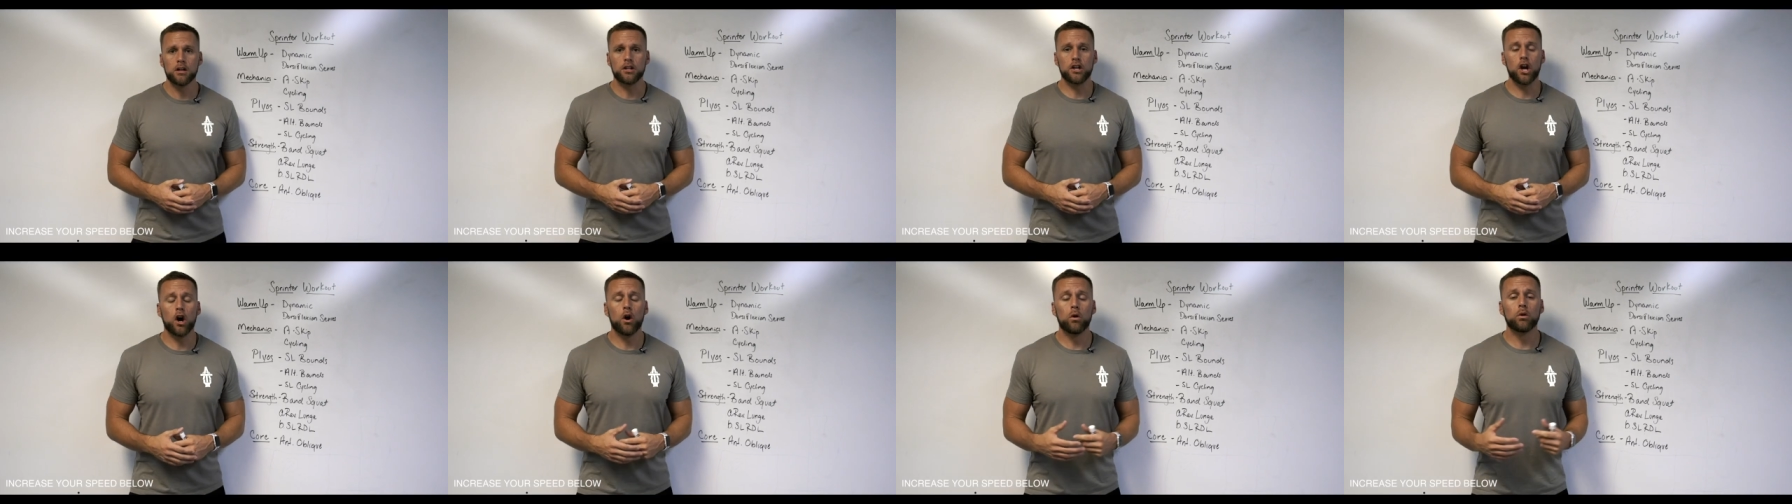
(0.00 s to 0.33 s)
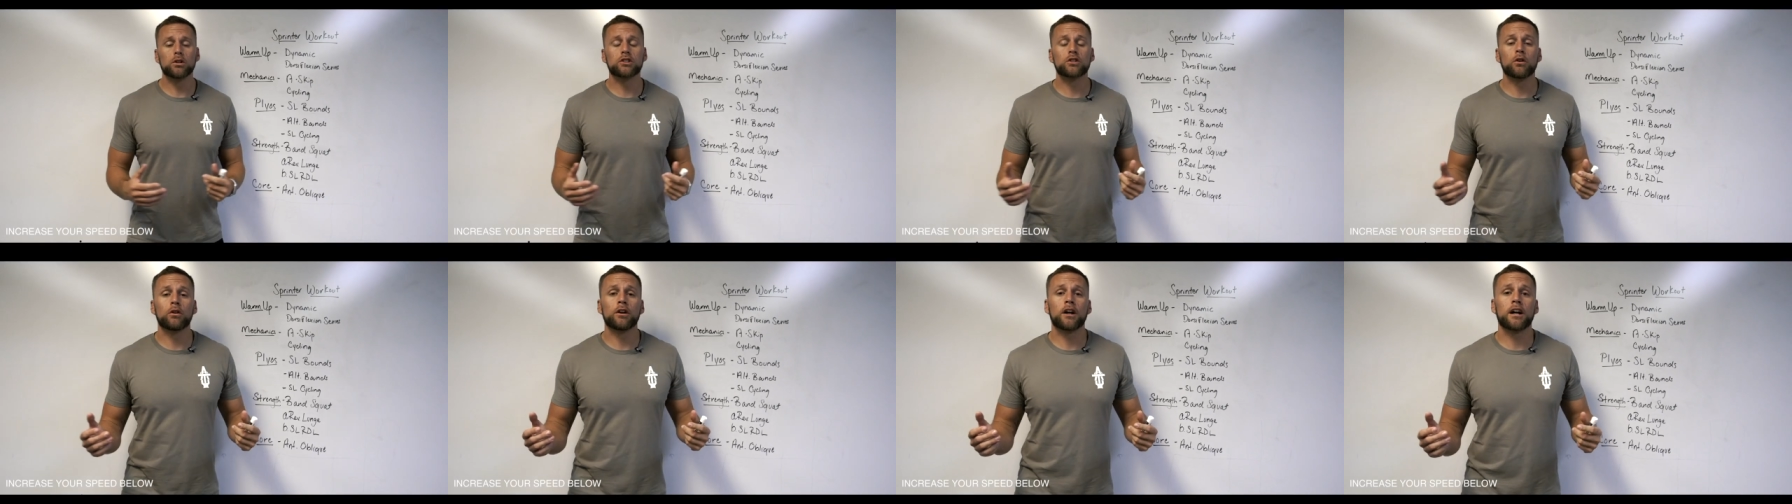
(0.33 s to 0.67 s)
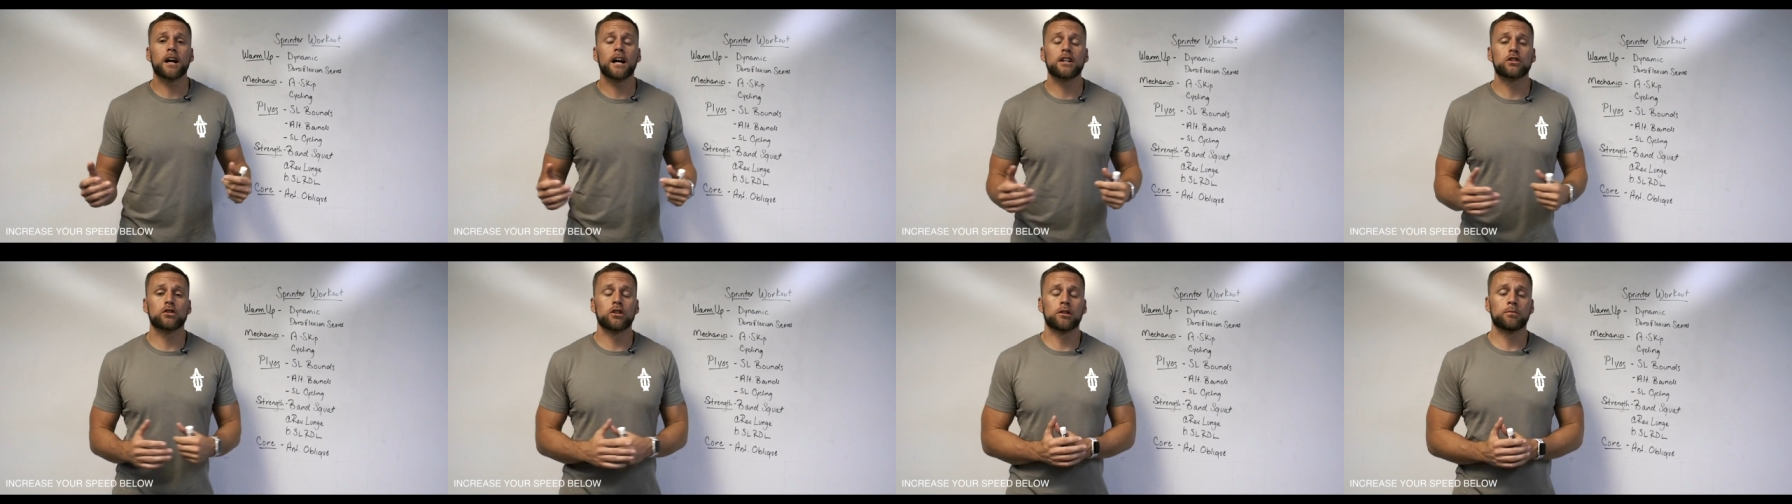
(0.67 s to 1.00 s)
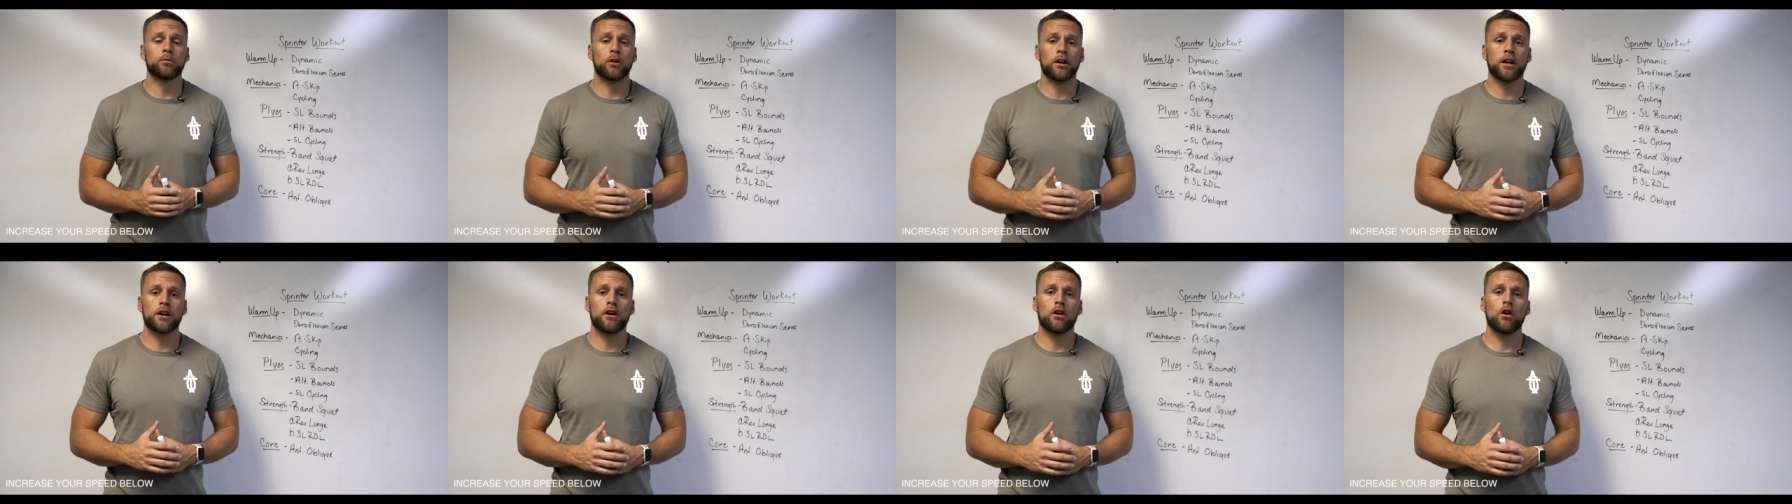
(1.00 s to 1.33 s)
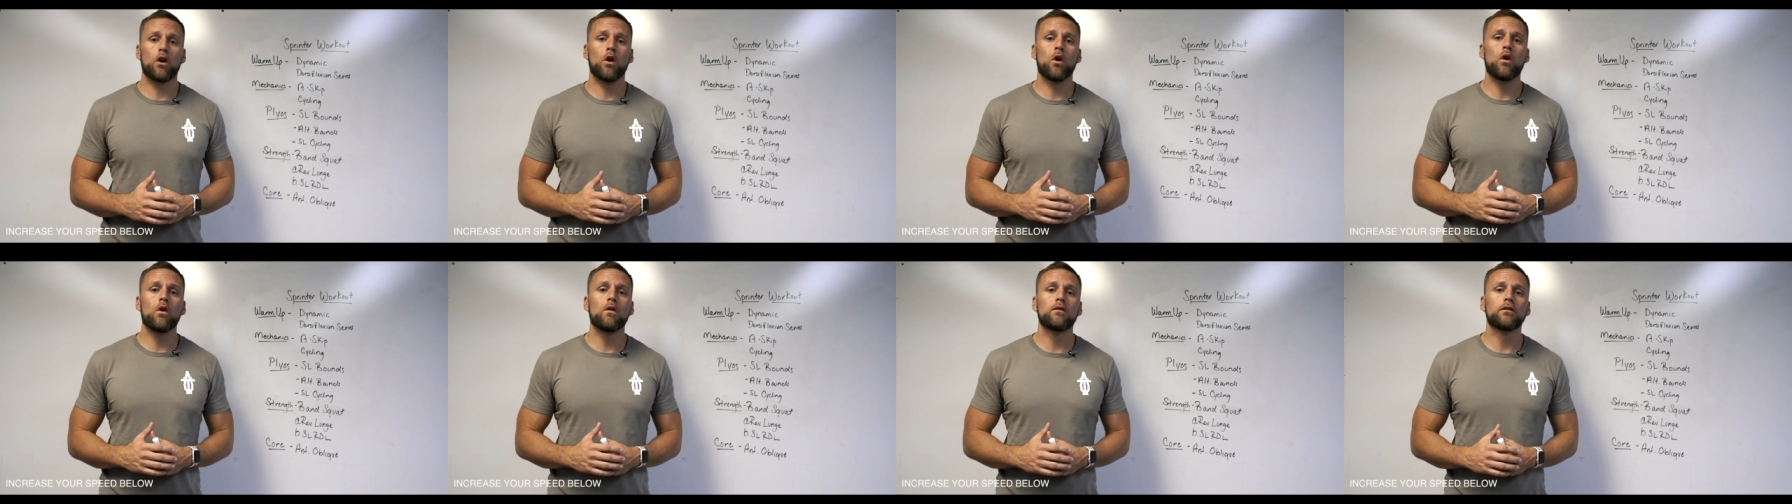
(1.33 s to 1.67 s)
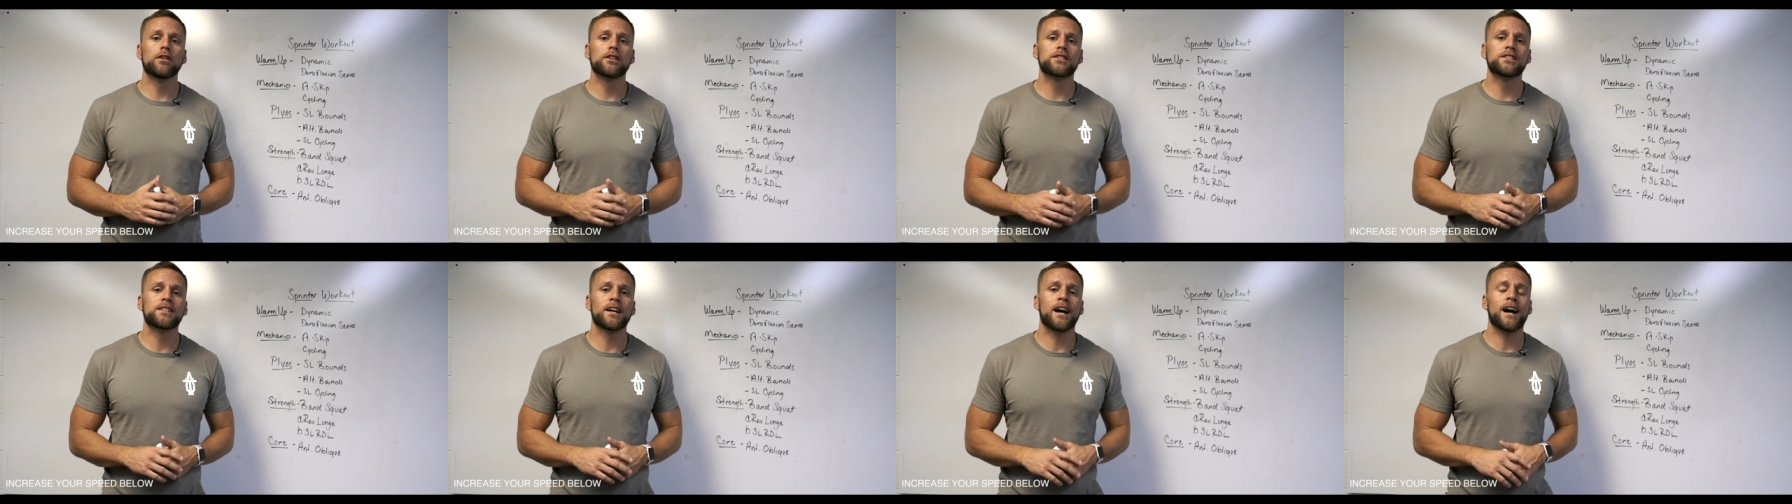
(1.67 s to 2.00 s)
Yo, what's going on, guys? Chris Bond here,
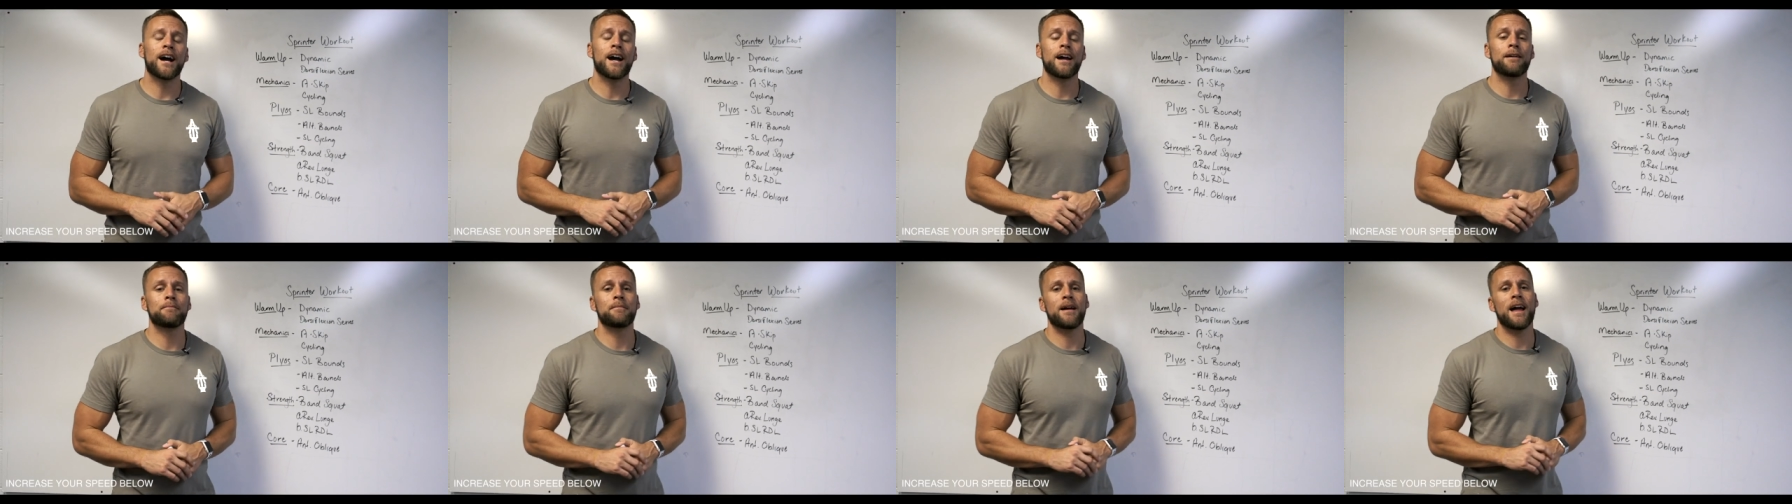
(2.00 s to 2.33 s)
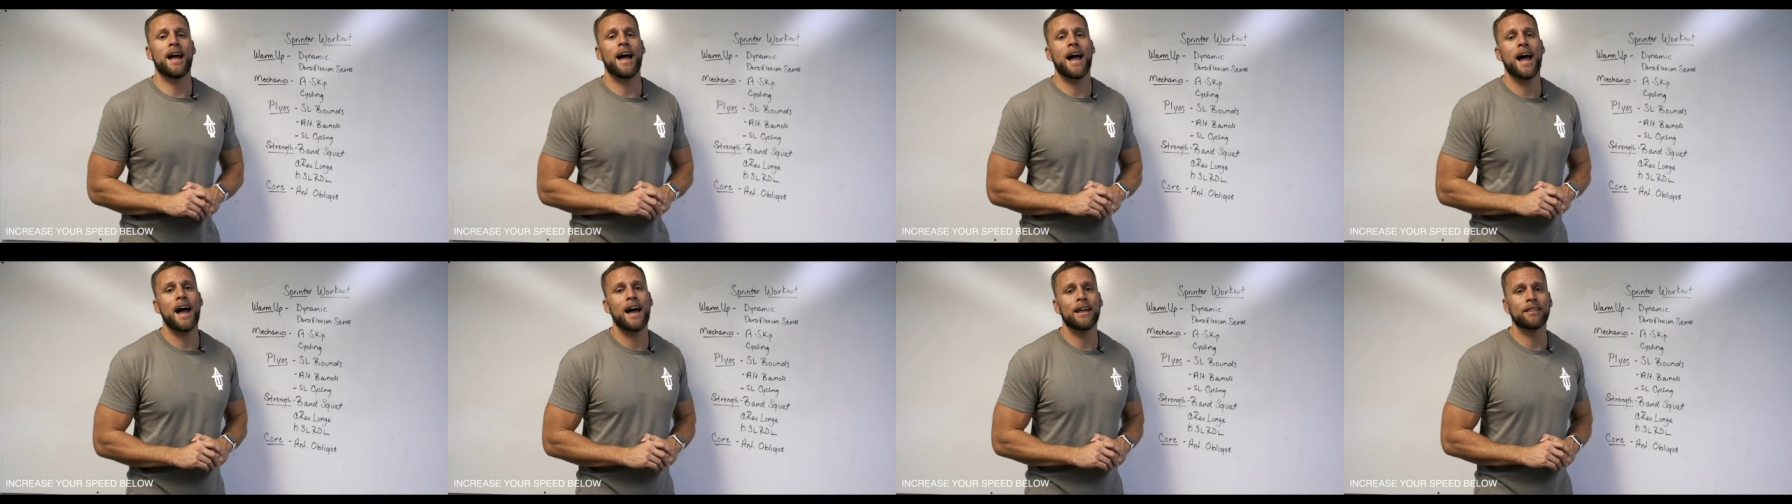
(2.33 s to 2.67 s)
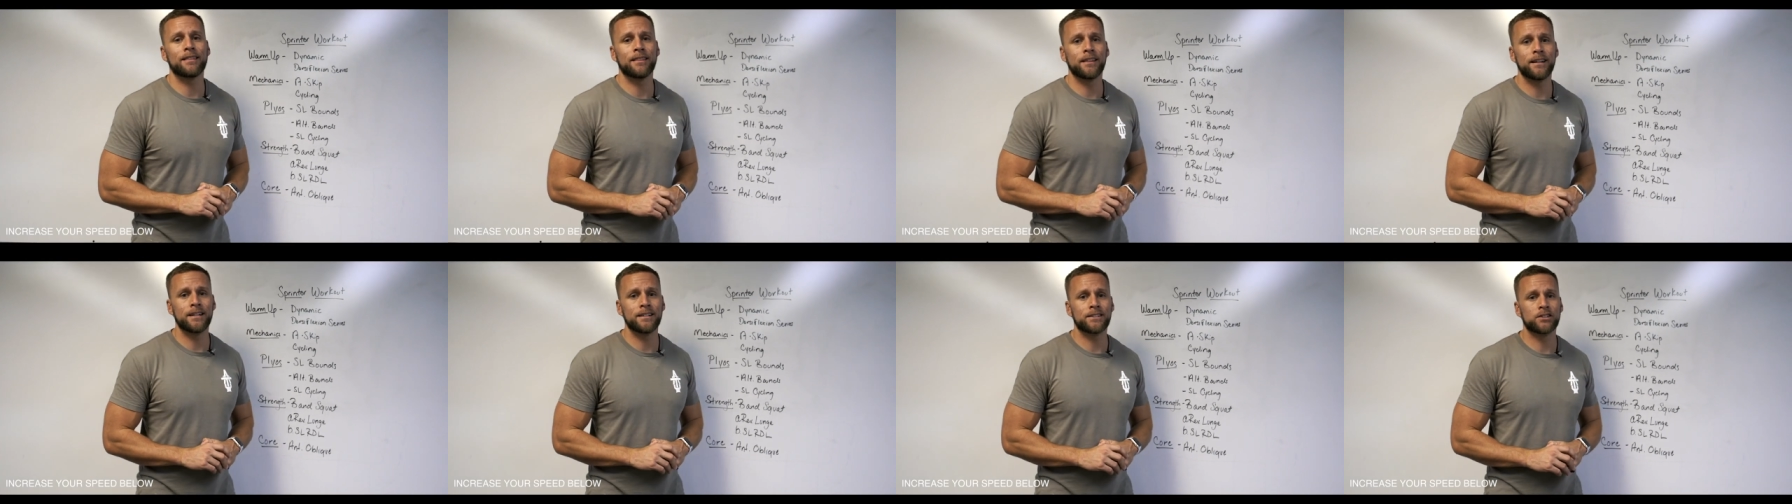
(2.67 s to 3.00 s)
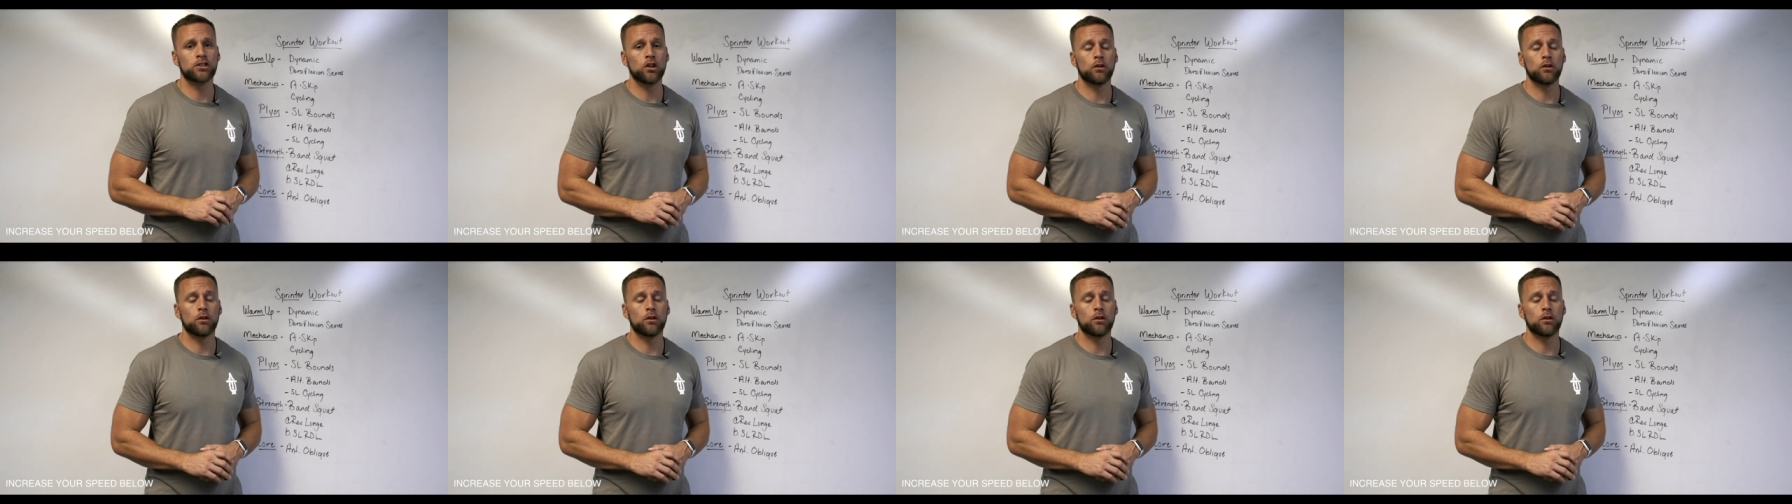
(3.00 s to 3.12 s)
Overtime Athletes.